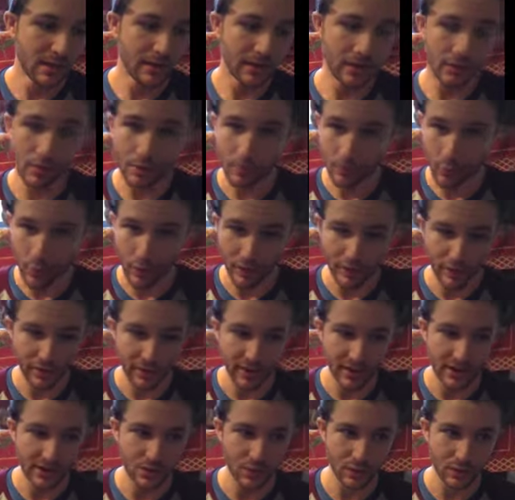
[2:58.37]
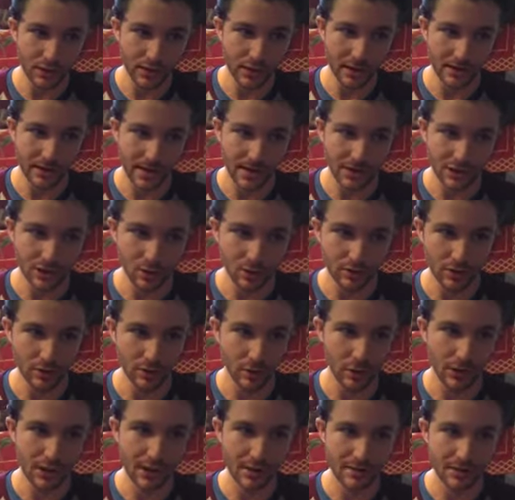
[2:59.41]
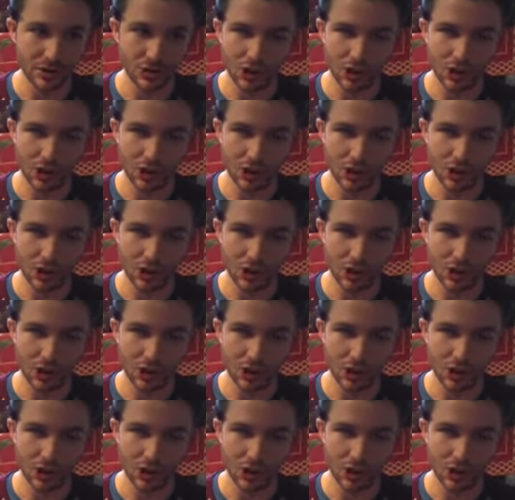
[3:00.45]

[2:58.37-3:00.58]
And the important thing is when you're looking at